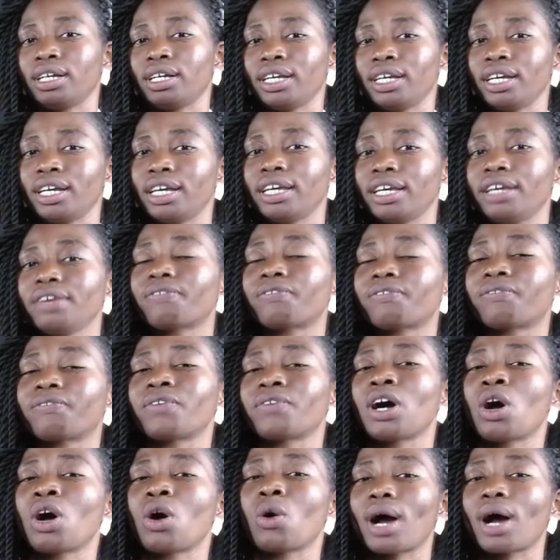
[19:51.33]
If
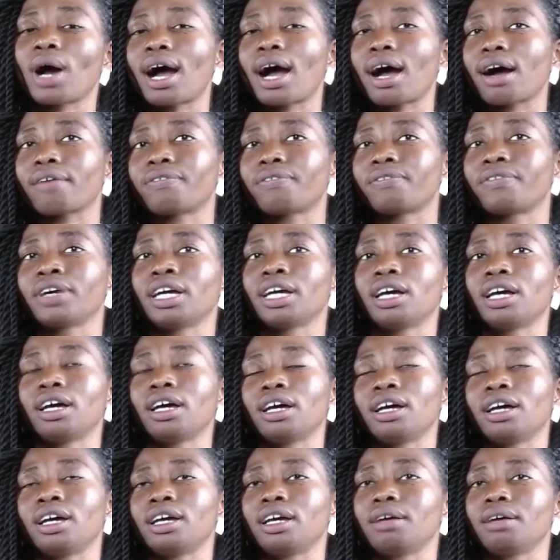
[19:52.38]
we have
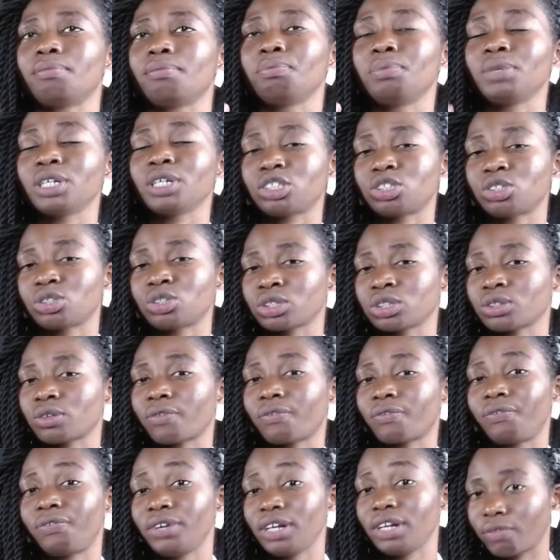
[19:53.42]
mixtures of
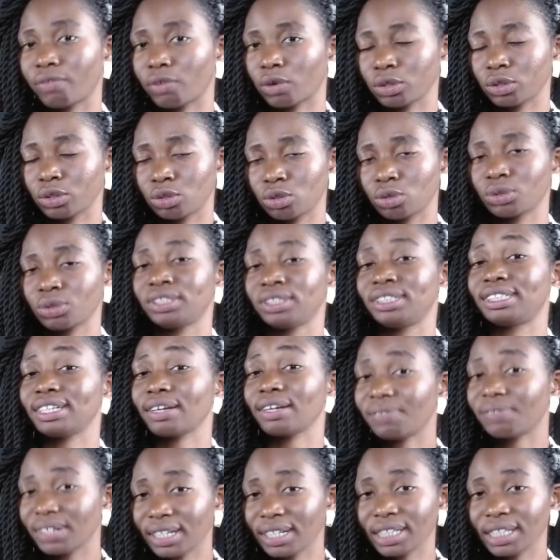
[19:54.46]
flavor, you will
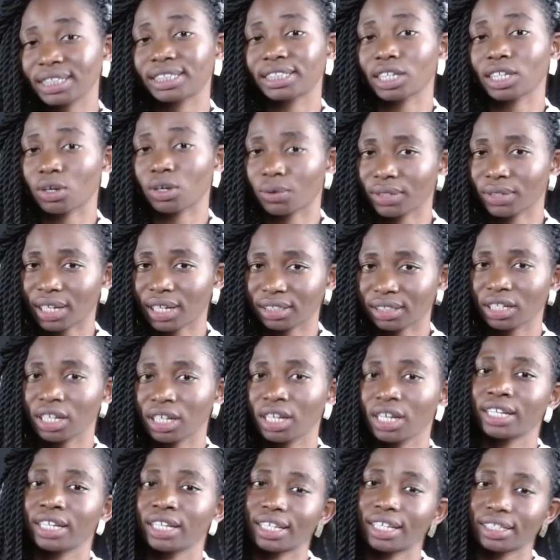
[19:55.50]
definitely tell that
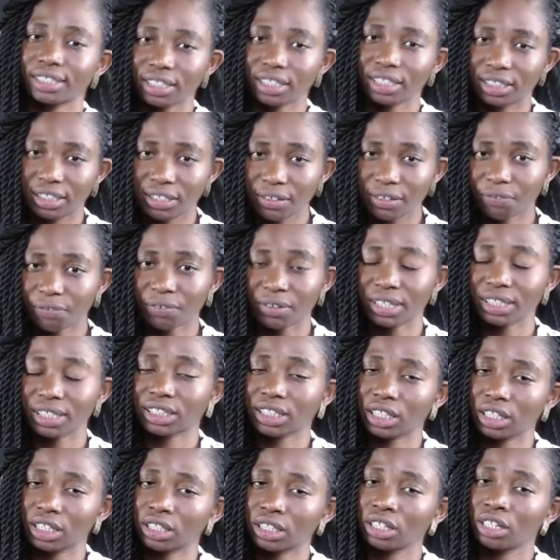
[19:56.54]
there's a difference
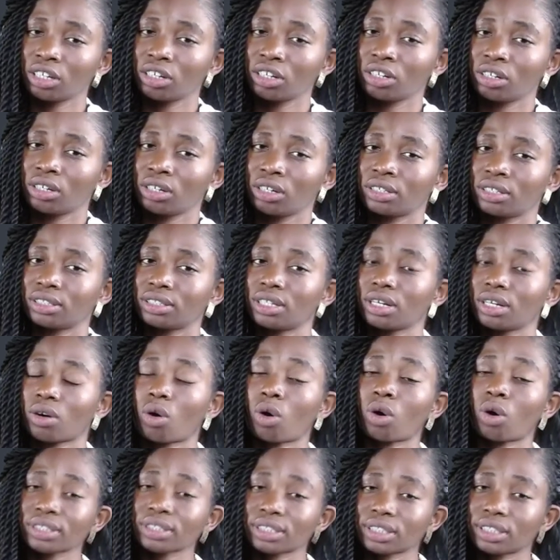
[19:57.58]
in the
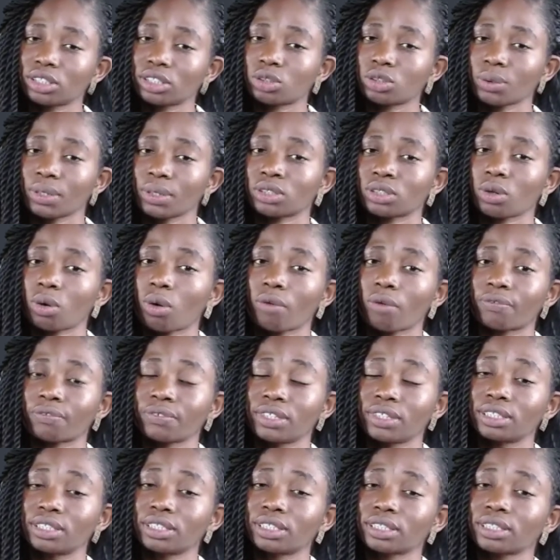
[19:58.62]
constituents of
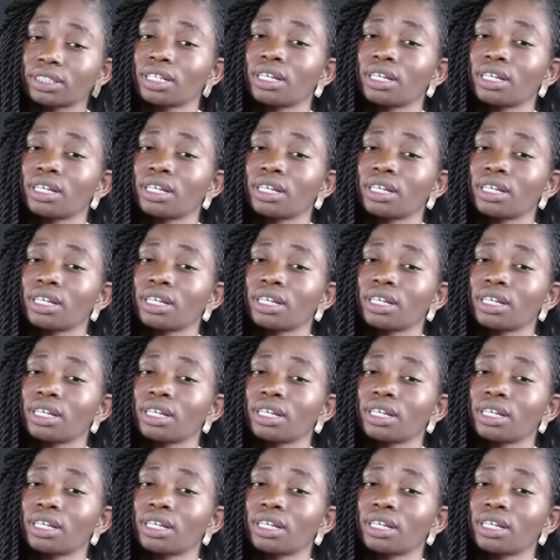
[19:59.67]
this